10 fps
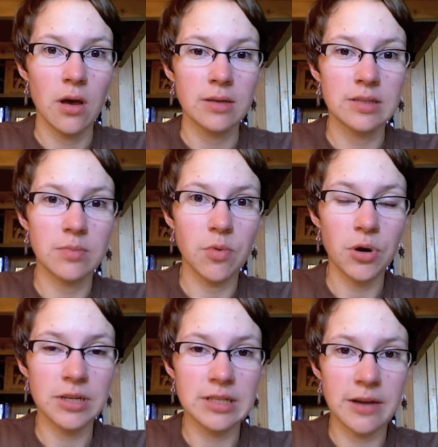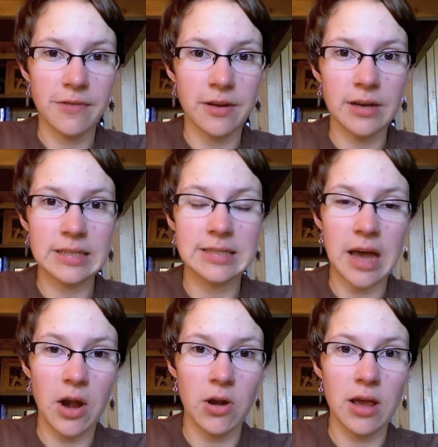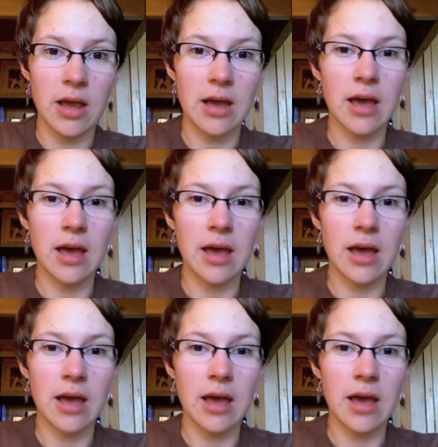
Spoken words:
some more stuff in on Saturday,